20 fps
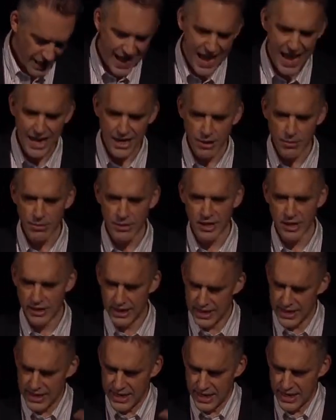Adam, and
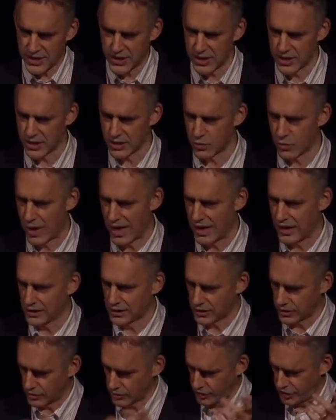he eats it as well,
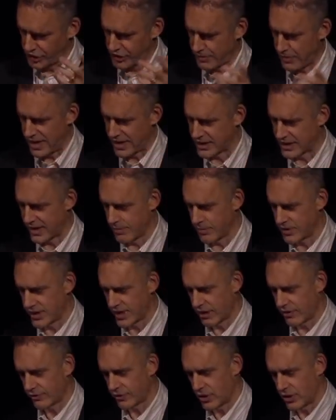so she makes him
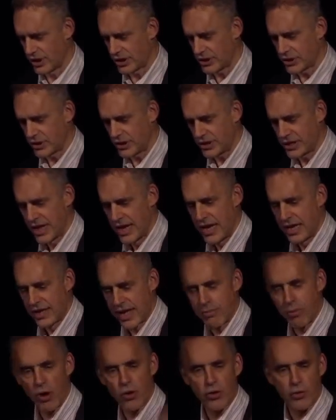self-conscious.
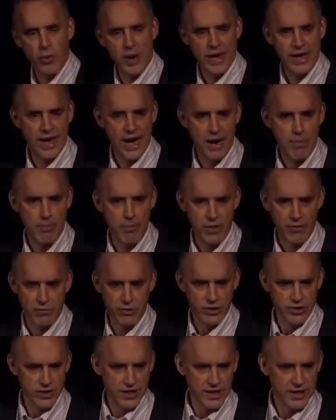They both wake up. The
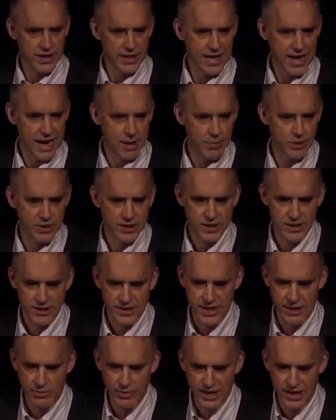first thing that happens
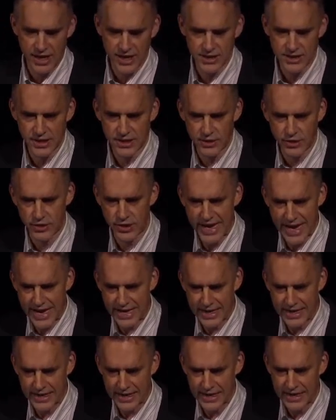is they realize that they're
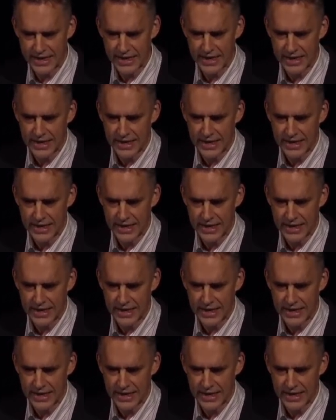naked,